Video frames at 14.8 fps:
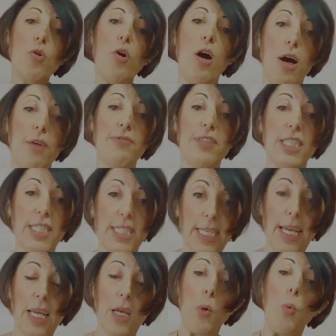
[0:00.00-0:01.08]
of the
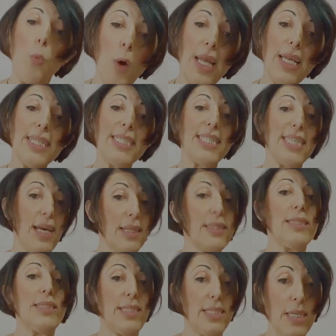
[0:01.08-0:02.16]
setting. When it's at
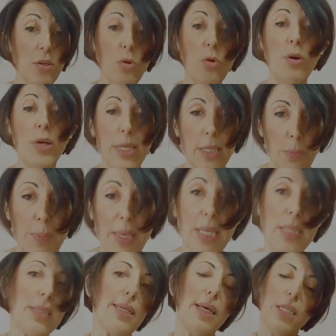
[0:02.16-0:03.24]
0, it
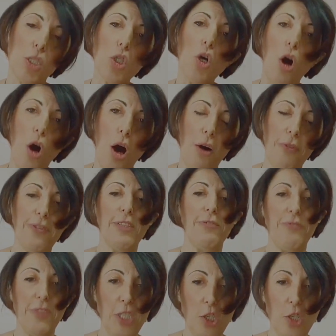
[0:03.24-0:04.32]
means it's off. The
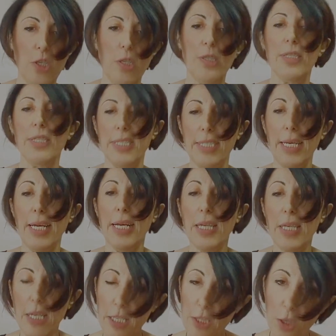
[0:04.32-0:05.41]
feature, the setting
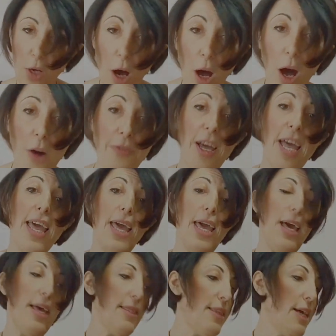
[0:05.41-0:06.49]
is off,
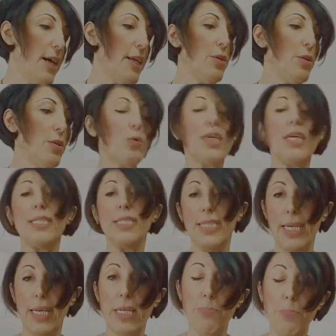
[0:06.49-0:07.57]
and then you can
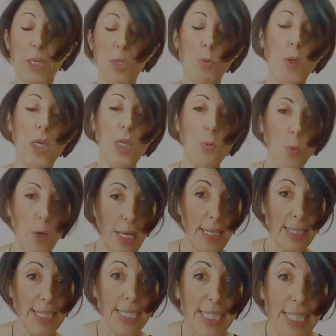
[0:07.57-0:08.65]
set it between 1 and
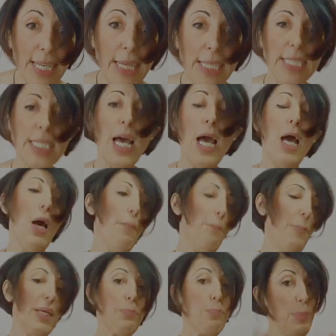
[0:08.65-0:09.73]
6.
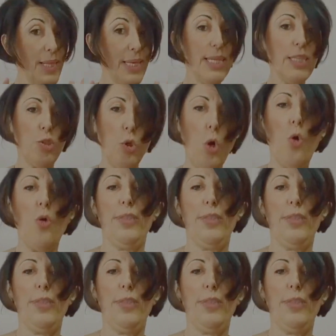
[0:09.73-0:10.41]
But please note